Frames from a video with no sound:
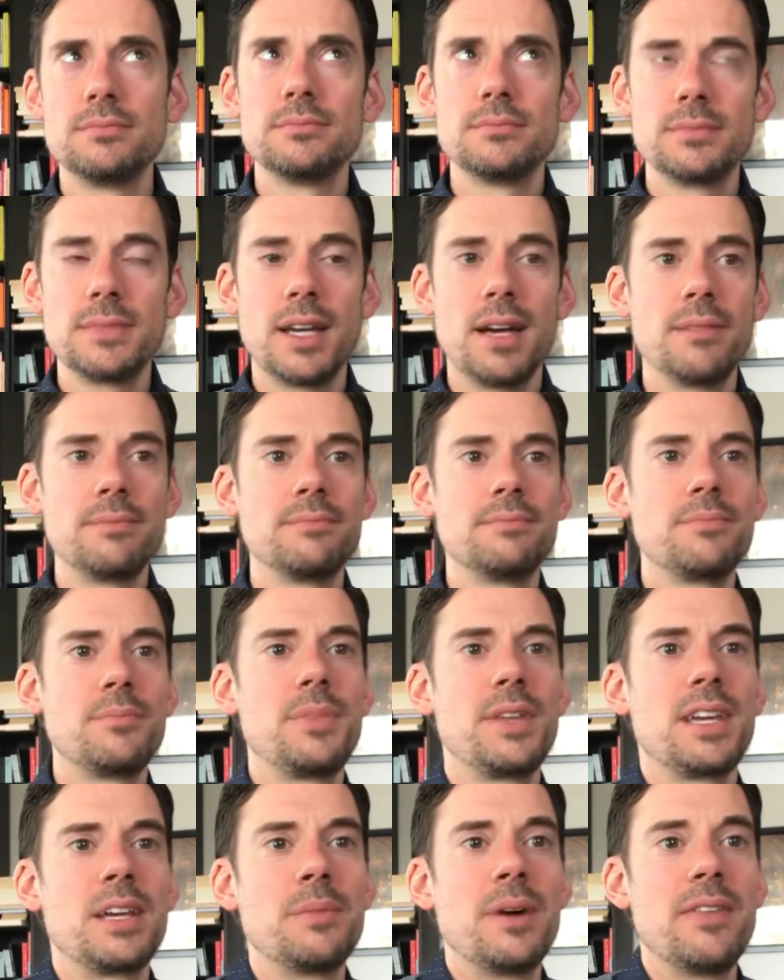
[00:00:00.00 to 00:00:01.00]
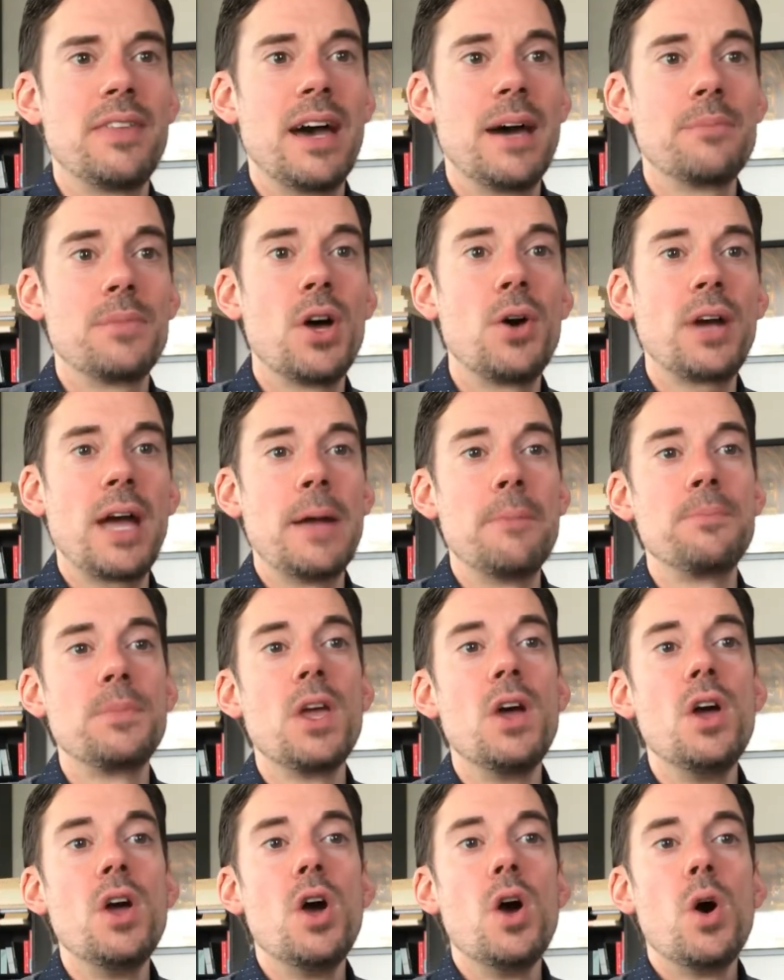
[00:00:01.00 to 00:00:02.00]
Yeah, thinking about that. Okay,
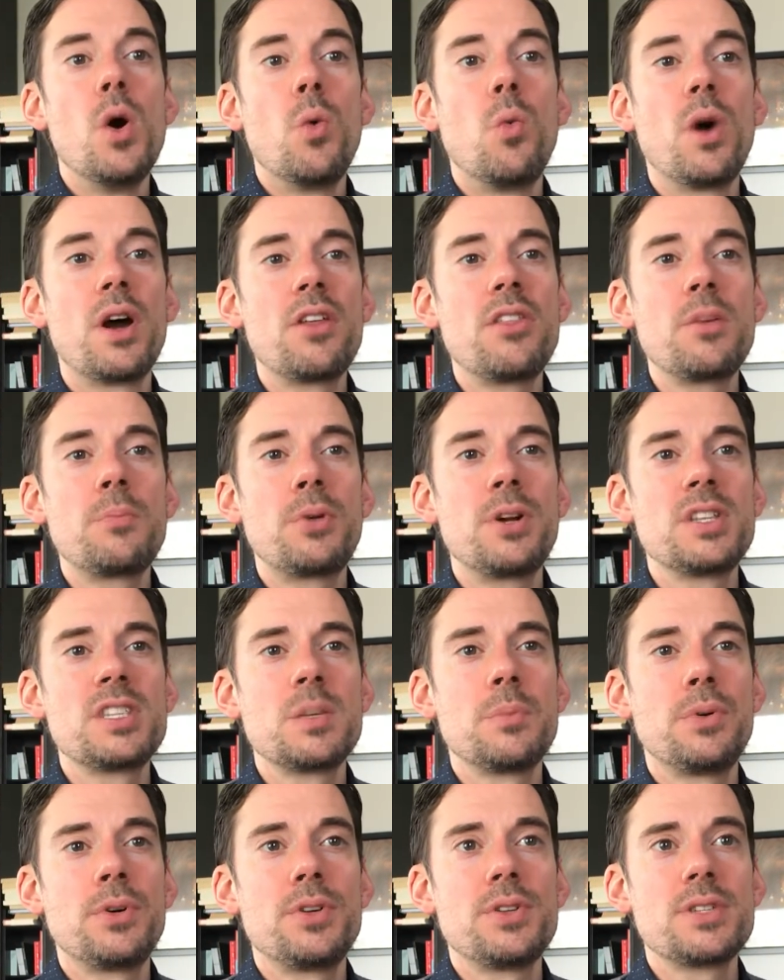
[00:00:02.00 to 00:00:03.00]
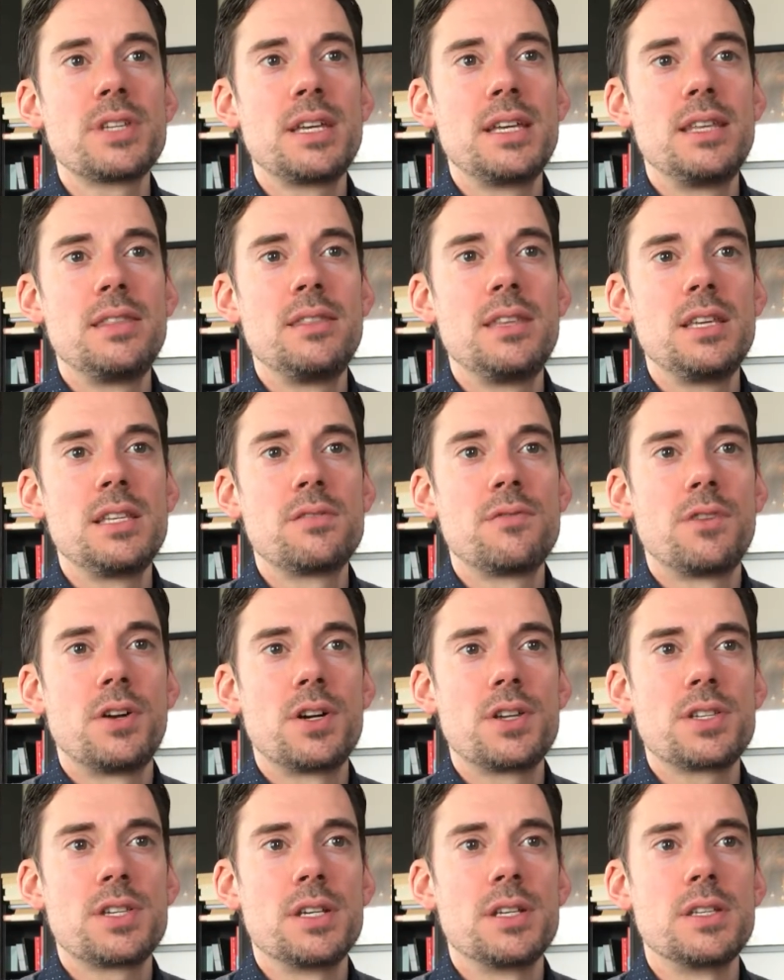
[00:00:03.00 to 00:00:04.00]
what are the principles in these
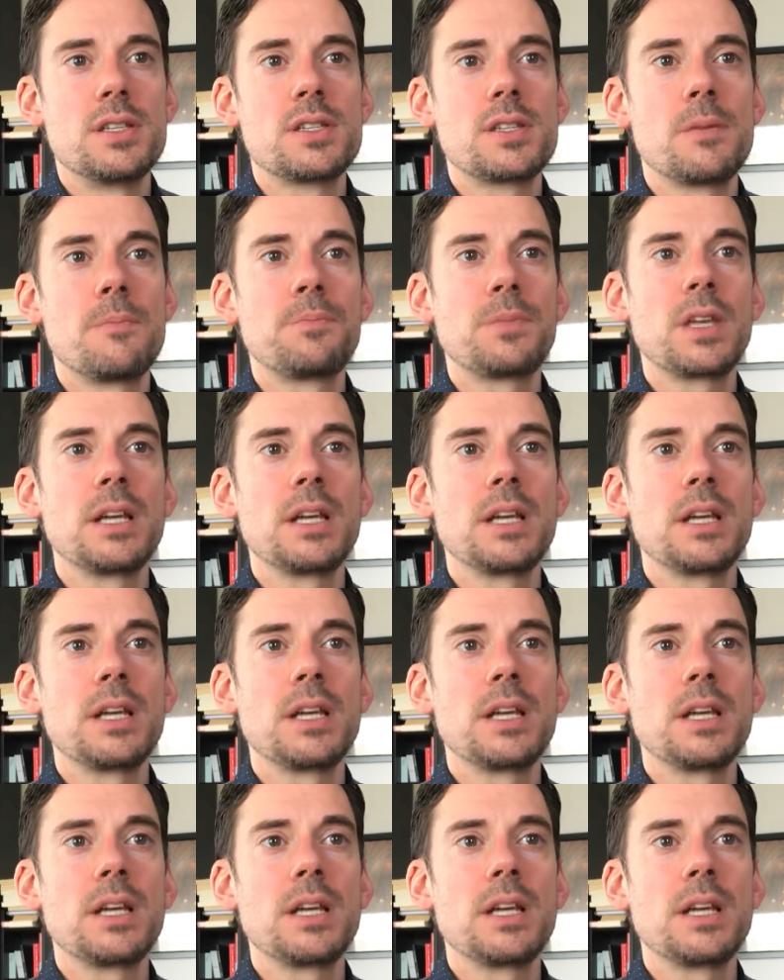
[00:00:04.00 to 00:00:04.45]
verses?